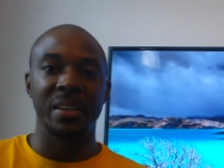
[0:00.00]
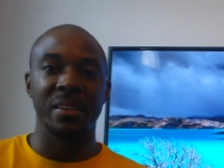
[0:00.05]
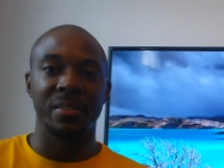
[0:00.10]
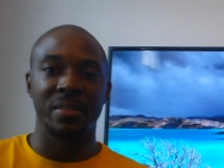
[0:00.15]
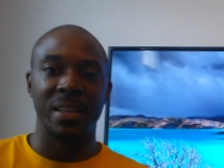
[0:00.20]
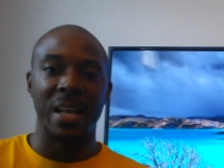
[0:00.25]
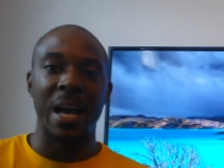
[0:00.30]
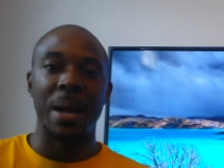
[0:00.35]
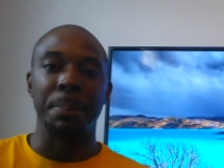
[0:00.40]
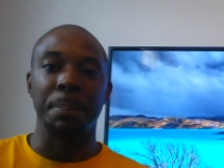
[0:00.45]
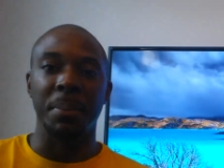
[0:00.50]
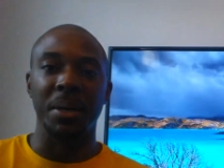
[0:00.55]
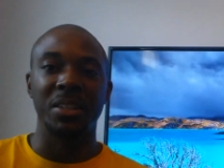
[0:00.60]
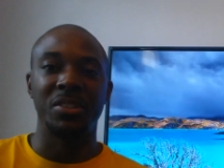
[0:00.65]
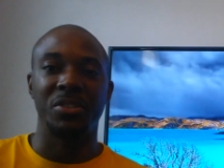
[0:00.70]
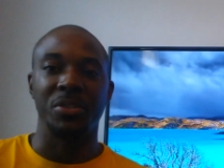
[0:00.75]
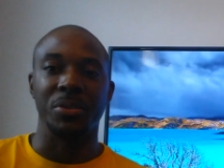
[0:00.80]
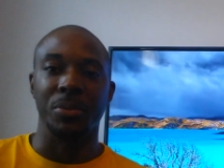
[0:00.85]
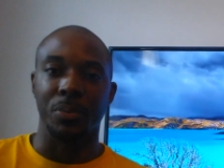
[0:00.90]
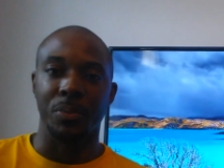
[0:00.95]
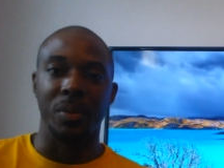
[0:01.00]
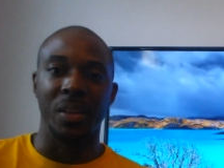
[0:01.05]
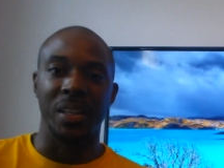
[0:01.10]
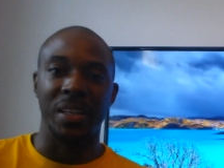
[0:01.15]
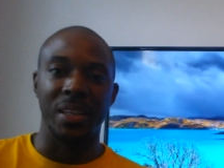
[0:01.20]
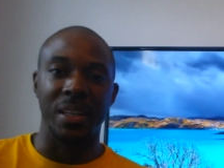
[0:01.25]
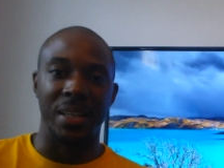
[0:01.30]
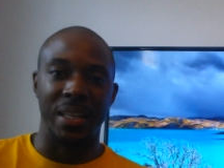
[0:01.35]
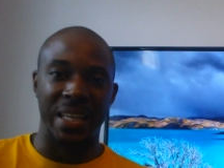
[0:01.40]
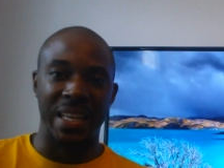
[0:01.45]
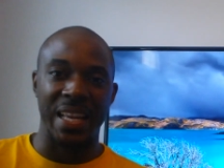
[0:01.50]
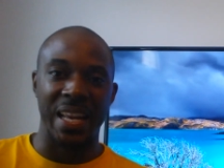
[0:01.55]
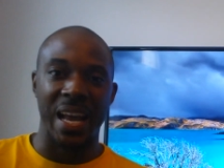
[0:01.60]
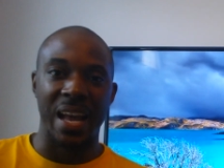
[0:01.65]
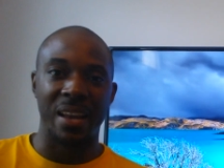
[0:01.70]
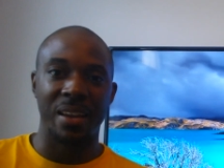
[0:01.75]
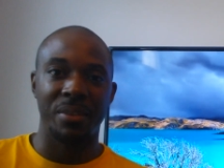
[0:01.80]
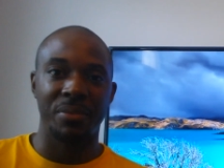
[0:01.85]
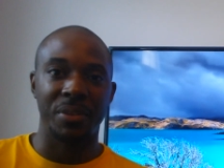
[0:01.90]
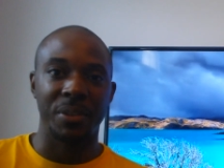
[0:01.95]
There's not much you're really gonna get
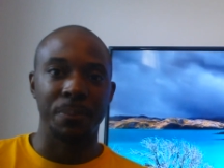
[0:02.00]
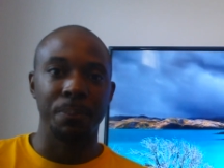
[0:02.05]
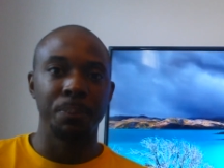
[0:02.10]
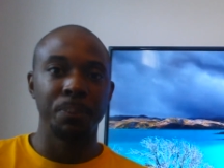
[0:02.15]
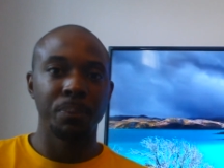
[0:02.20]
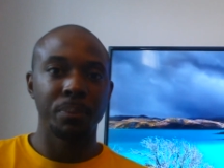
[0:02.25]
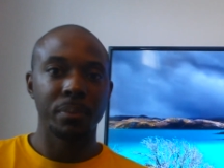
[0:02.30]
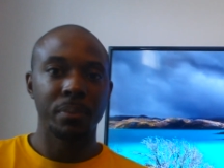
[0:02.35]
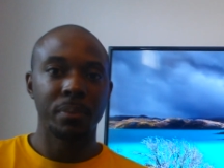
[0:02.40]
out of it.